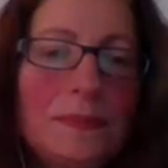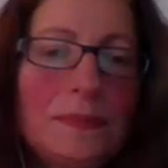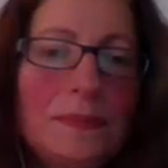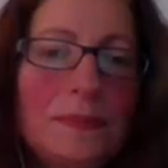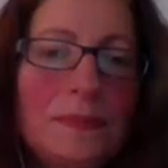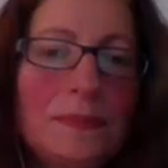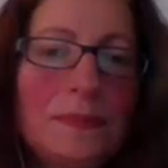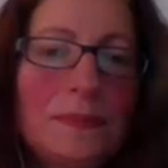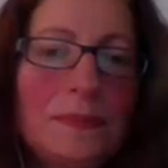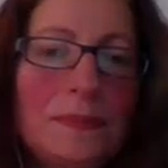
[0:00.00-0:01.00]

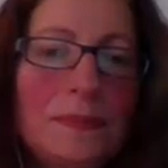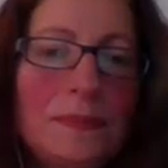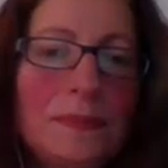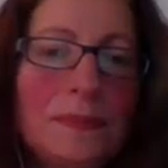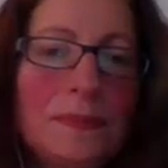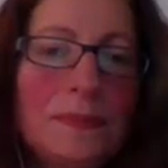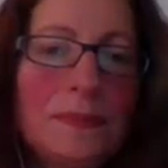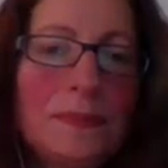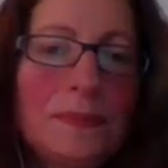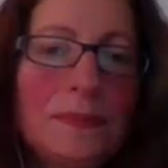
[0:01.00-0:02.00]

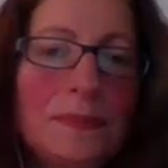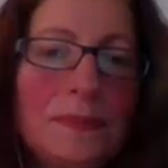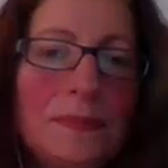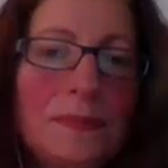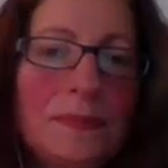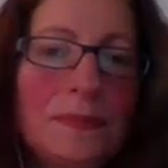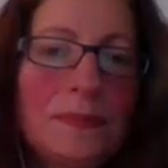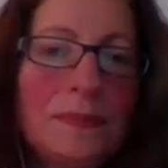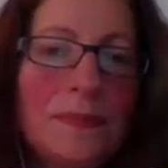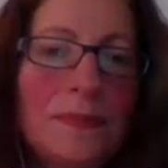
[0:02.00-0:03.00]

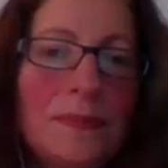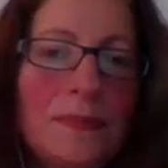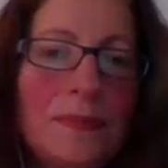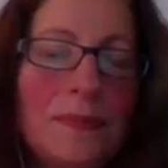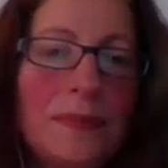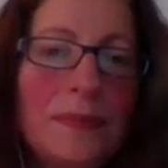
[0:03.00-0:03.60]
The person shown says nothing.